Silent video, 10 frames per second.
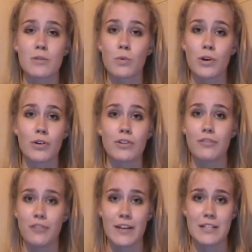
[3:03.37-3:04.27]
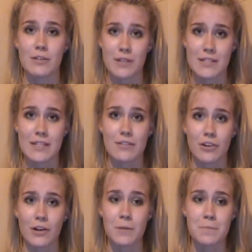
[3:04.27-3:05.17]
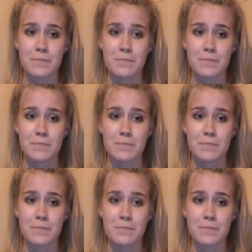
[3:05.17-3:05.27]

the world fit to receive her.